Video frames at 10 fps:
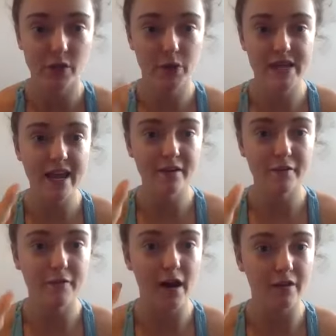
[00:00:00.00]
So 10,
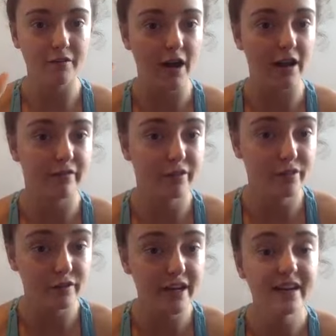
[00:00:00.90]
5, 5,
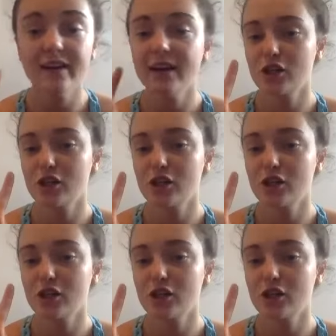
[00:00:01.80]
3,